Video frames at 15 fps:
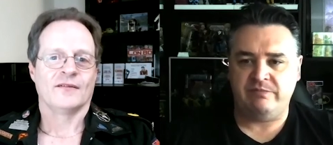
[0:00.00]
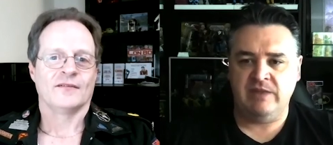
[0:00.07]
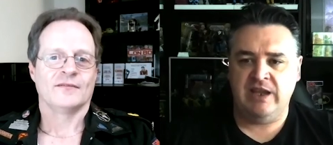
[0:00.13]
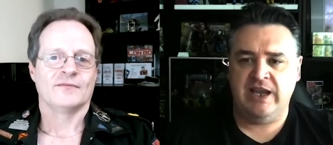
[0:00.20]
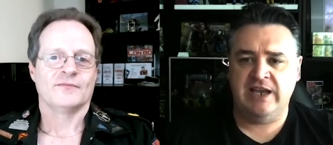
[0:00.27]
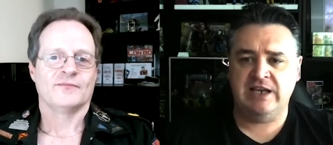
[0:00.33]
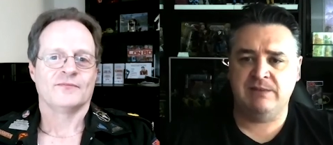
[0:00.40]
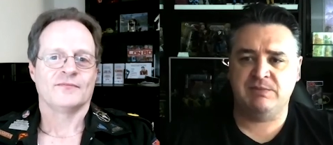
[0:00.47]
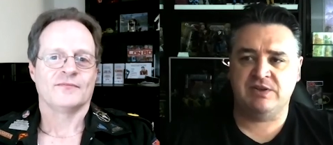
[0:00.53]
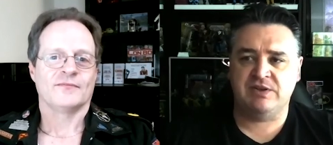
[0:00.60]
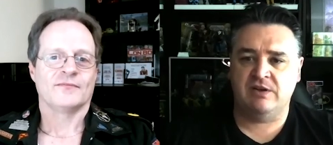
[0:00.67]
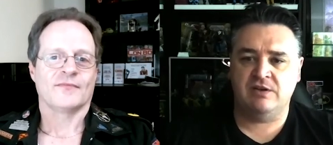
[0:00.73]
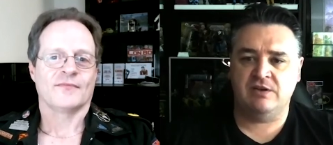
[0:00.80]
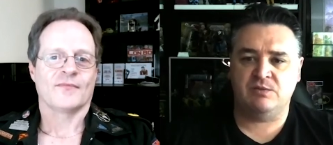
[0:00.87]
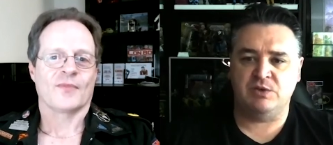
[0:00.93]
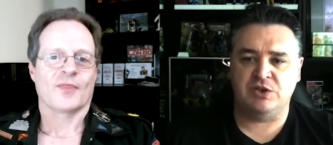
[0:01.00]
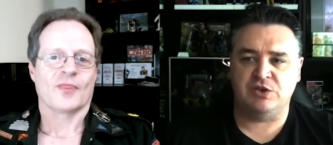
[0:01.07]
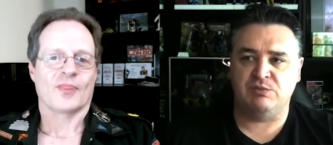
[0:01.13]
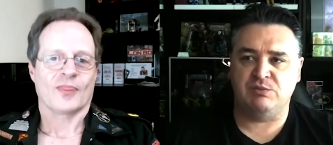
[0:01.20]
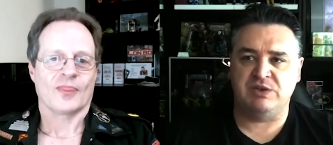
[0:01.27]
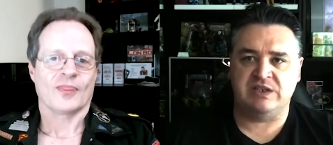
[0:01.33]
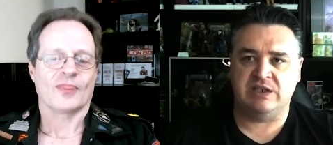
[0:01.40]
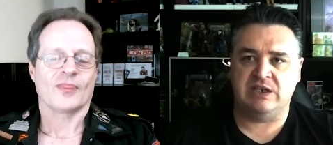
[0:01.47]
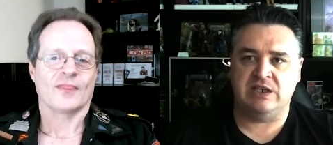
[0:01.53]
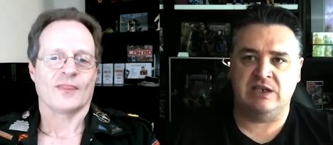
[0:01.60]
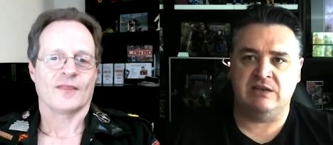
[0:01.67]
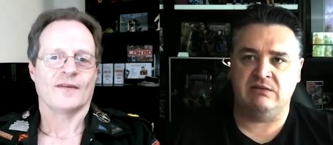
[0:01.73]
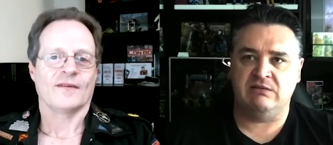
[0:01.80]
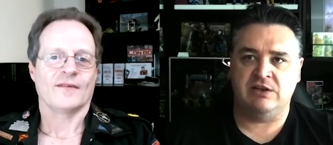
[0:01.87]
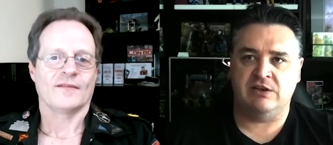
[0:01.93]
Speaker 1: Eight episodes, we should be
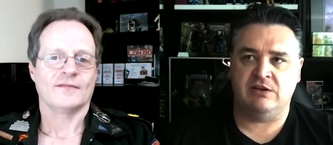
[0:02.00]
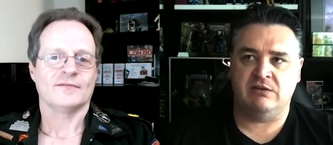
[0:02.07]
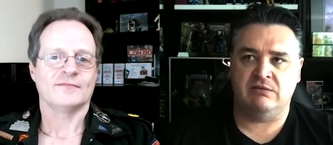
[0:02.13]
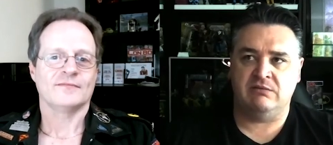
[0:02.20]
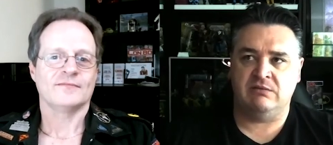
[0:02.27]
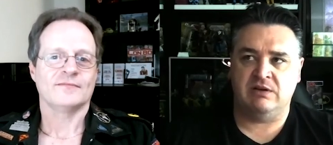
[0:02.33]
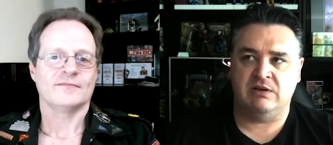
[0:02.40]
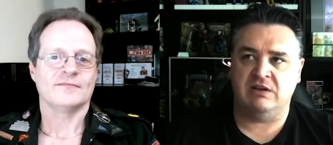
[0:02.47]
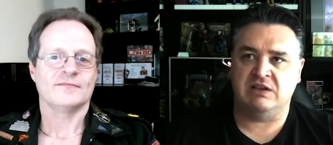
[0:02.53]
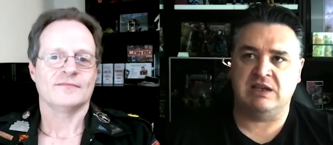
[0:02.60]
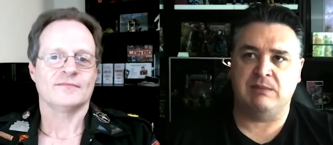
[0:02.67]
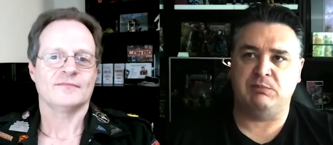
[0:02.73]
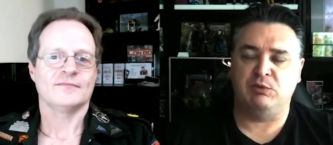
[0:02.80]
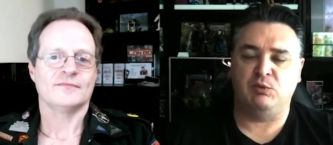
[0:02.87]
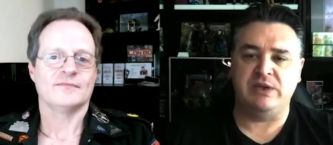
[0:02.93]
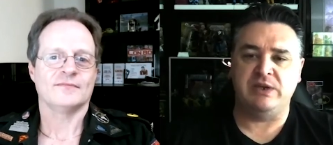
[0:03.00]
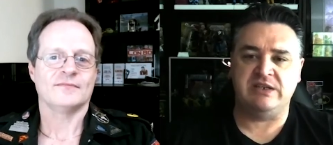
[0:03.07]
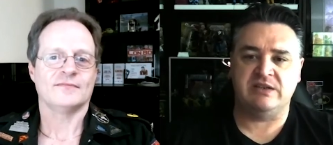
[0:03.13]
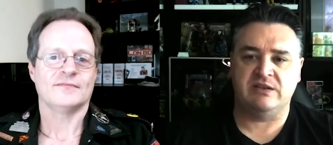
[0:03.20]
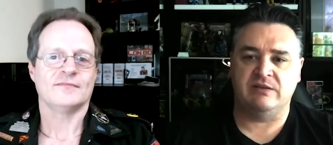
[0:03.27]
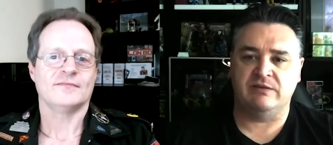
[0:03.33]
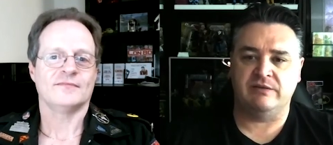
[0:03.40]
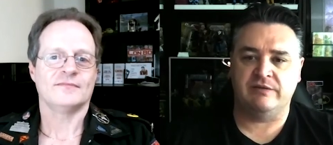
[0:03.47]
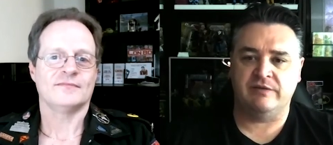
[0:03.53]
seeing, you know, a couple of weeks of